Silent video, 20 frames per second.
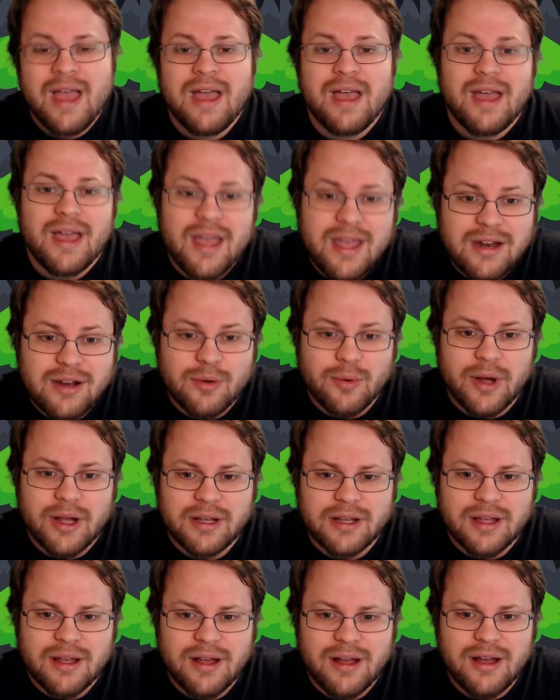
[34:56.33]

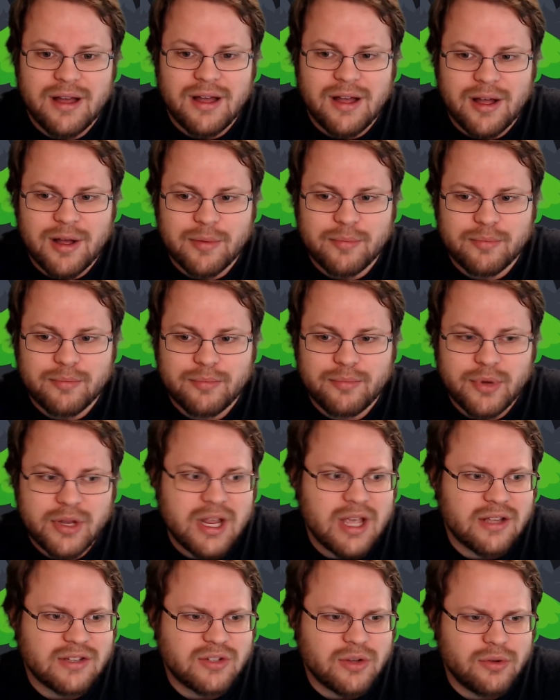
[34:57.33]
Anyway, but
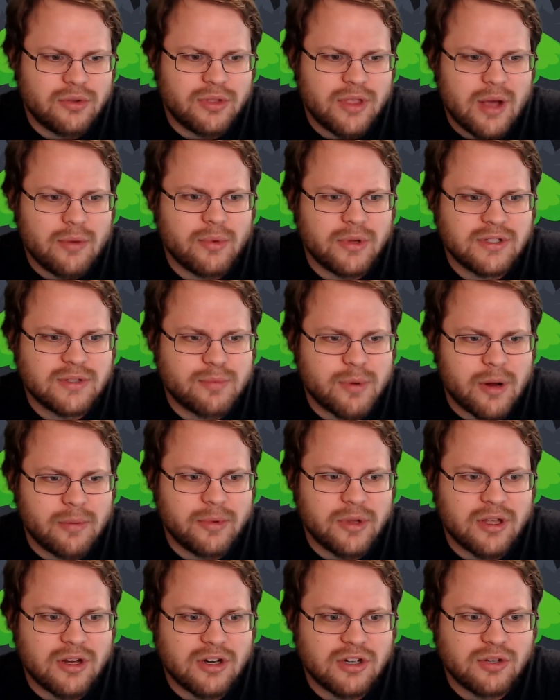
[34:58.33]
yeah, so that one's probably
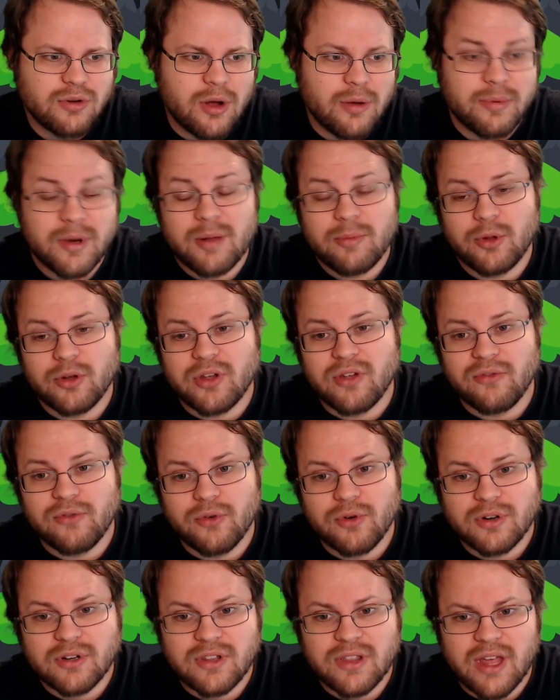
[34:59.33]
going to show up, and I'm looking
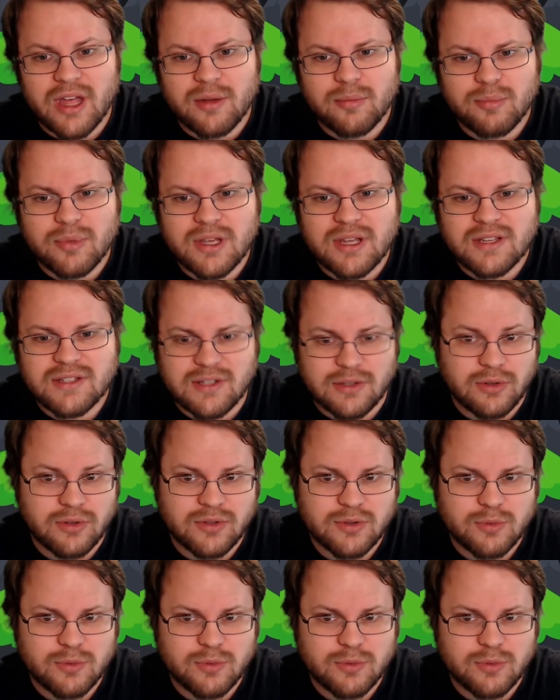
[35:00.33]
forward to that because it looks